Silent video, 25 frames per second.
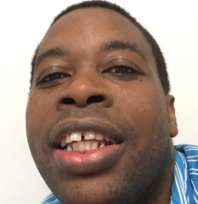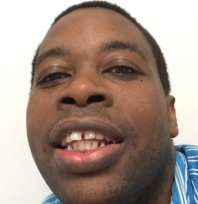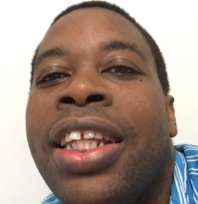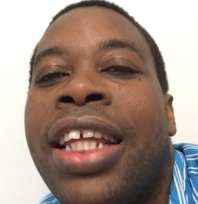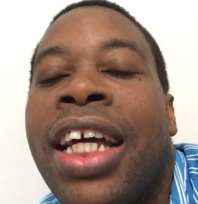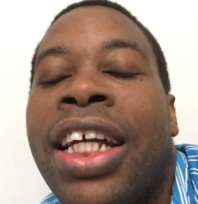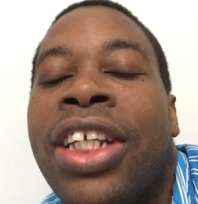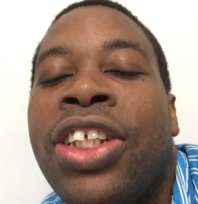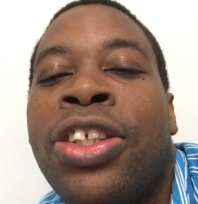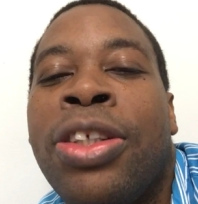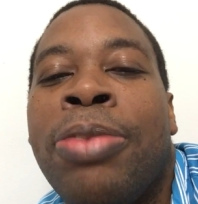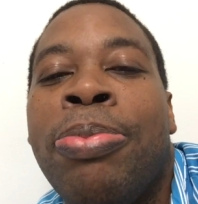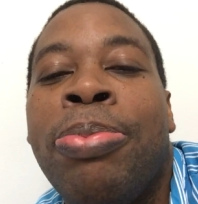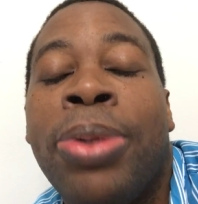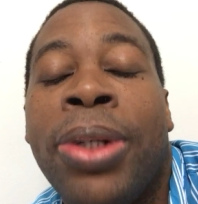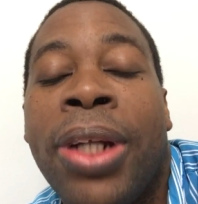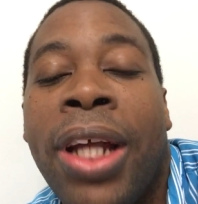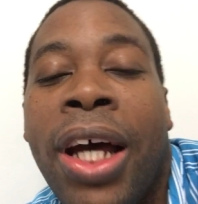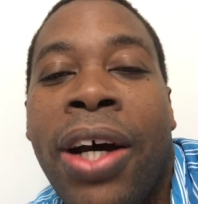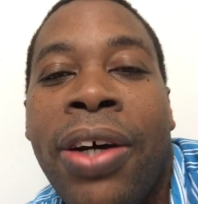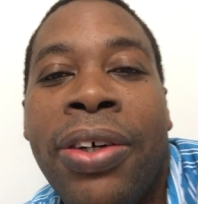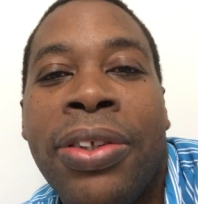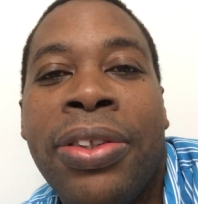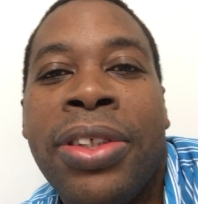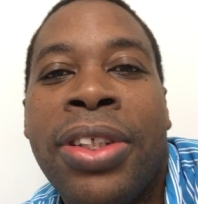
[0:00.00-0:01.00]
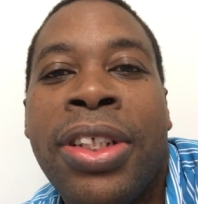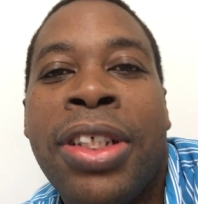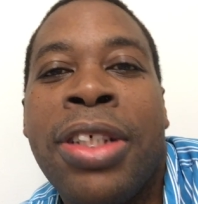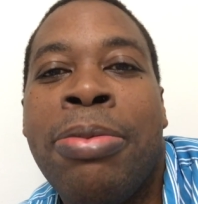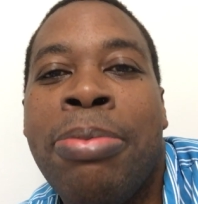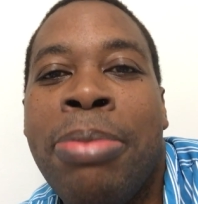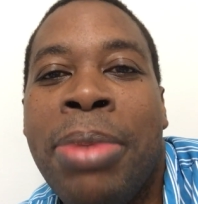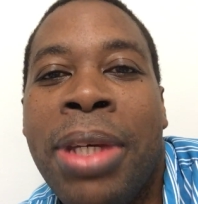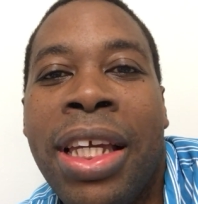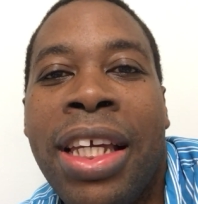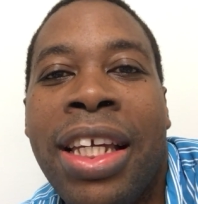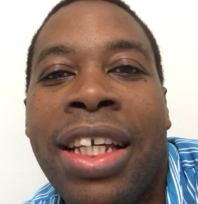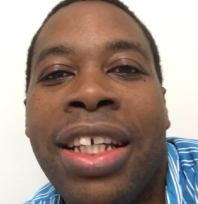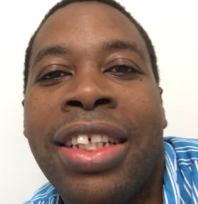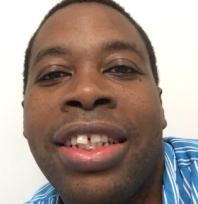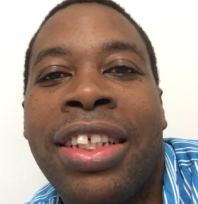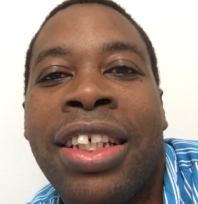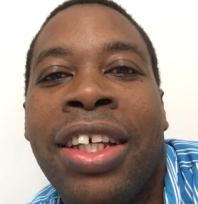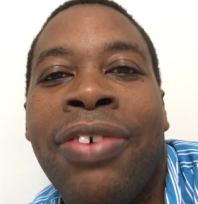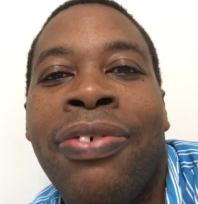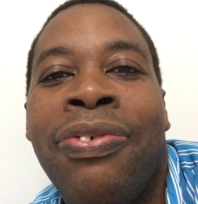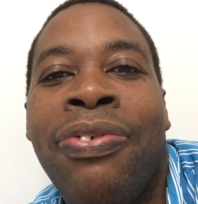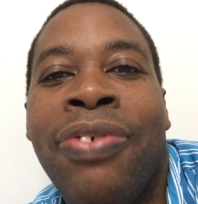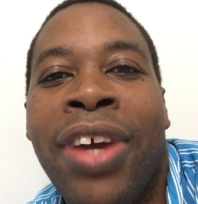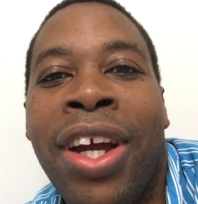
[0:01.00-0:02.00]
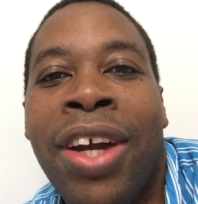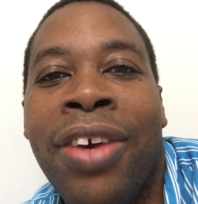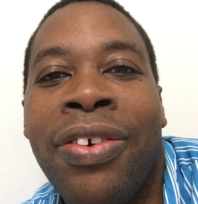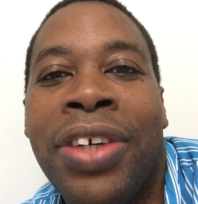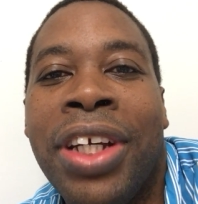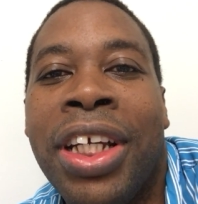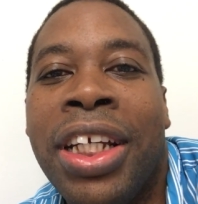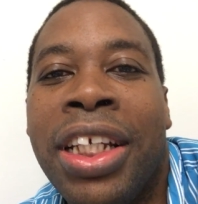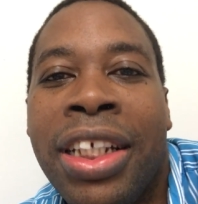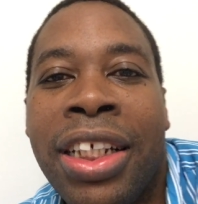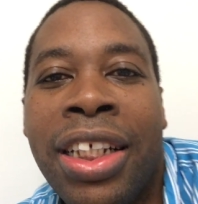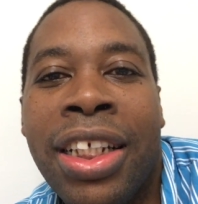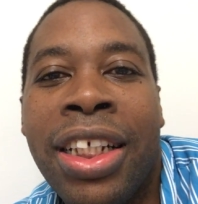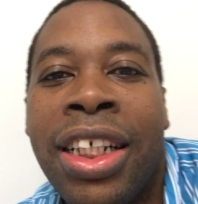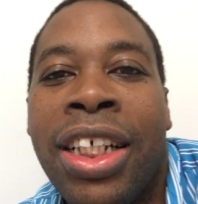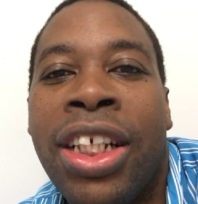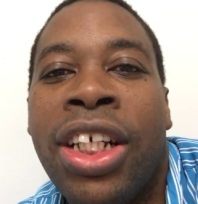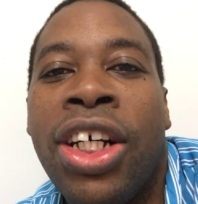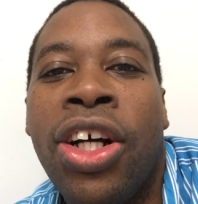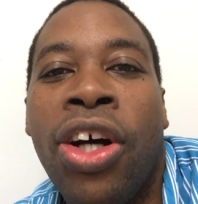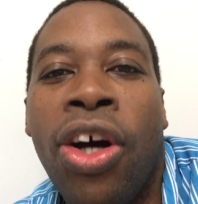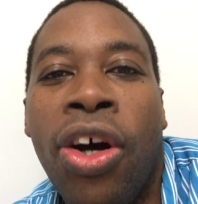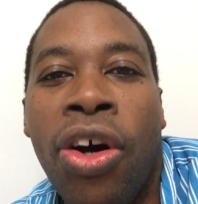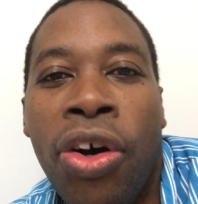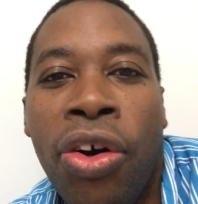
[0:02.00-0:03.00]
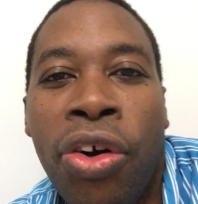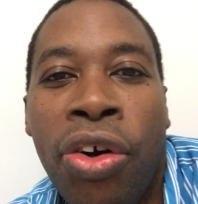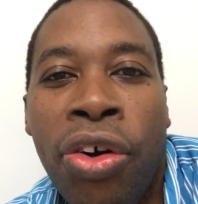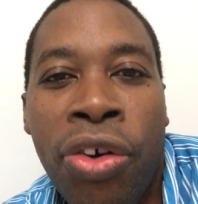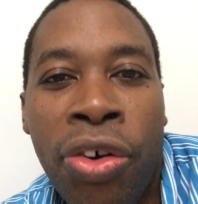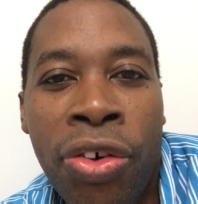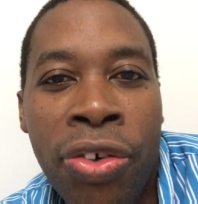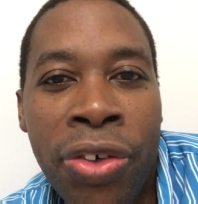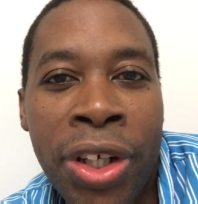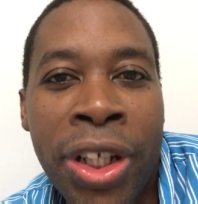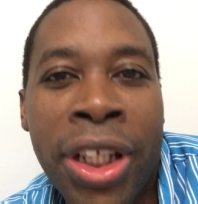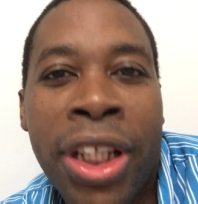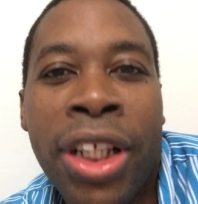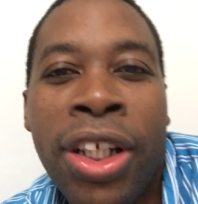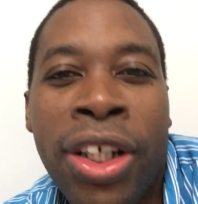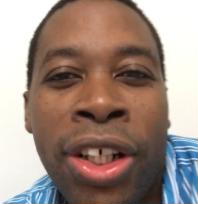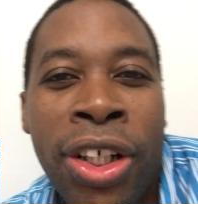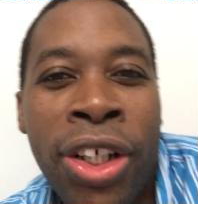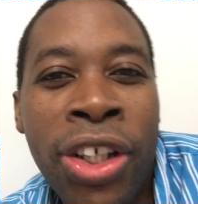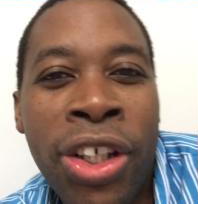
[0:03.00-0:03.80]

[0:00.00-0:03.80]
that she put out, to me, is a very good